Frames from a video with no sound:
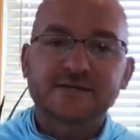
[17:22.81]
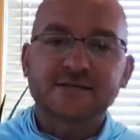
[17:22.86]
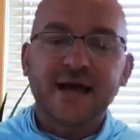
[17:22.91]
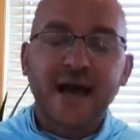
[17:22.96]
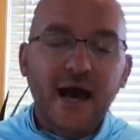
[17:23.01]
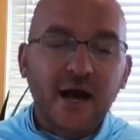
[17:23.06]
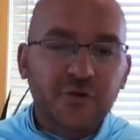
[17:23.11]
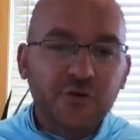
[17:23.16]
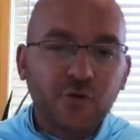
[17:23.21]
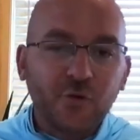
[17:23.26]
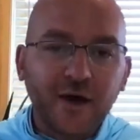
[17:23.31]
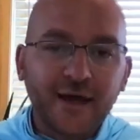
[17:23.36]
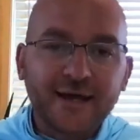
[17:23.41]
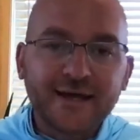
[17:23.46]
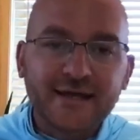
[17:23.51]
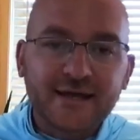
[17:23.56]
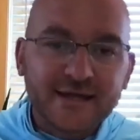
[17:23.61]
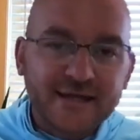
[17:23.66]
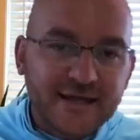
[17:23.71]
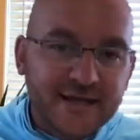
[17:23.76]
How do I
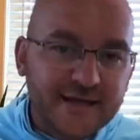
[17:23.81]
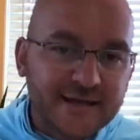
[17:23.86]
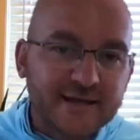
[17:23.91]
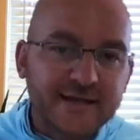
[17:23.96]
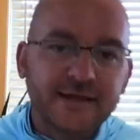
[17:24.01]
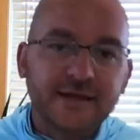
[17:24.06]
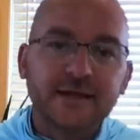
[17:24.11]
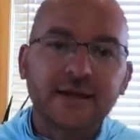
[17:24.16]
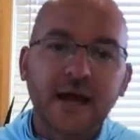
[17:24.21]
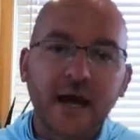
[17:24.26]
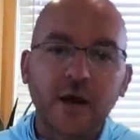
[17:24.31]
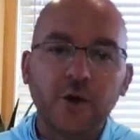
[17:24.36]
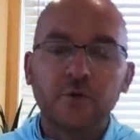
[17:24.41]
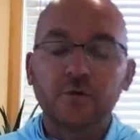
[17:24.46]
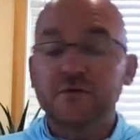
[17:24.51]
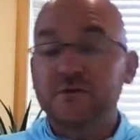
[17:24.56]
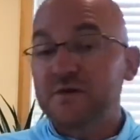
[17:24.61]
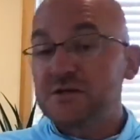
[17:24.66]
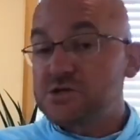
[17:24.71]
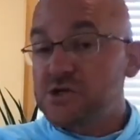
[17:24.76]
get in and
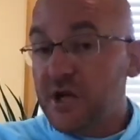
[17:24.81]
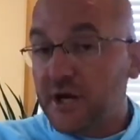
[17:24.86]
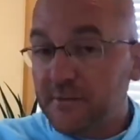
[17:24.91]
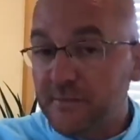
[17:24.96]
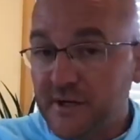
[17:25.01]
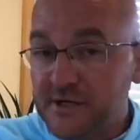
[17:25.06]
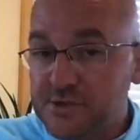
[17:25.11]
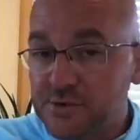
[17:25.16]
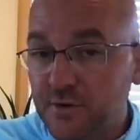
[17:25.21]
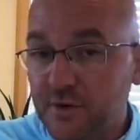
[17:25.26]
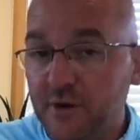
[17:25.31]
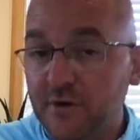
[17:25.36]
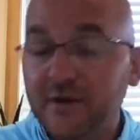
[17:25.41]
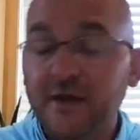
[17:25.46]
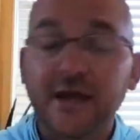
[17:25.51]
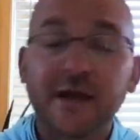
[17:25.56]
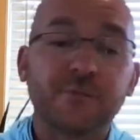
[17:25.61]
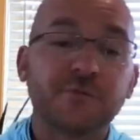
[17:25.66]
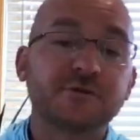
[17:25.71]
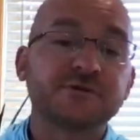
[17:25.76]
out to check my trail
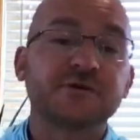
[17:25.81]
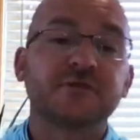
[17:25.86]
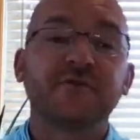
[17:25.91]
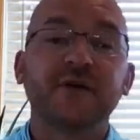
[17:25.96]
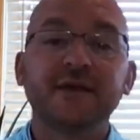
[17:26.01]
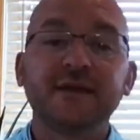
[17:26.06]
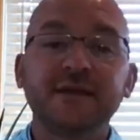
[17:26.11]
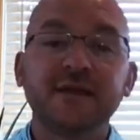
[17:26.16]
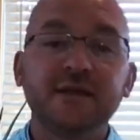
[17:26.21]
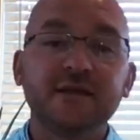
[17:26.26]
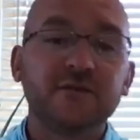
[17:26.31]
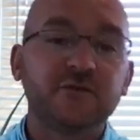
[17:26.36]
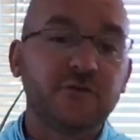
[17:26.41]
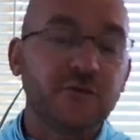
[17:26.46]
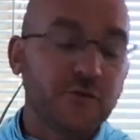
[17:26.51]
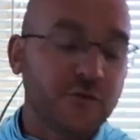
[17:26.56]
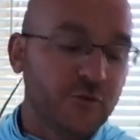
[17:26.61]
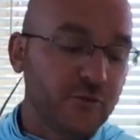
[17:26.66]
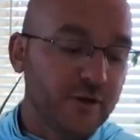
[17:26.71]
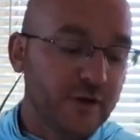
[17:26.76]
cameras if I need
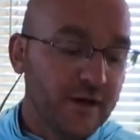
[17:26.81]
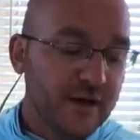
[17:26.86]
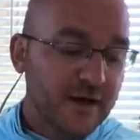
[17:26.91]
to?